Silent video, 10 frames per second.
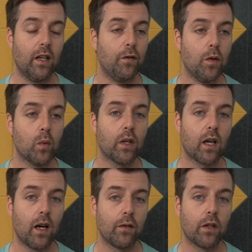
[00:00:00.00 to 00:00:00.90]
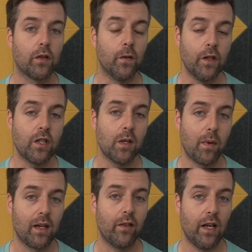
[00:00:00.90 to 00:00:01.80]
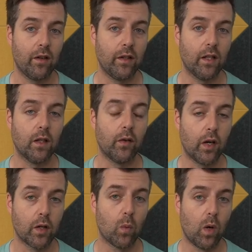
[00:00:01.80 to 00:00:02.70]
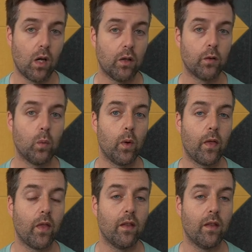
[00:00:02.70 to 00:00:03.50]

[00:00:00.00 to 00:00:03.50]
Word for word: and if you were to cover a sufficient amount of area of all your walls with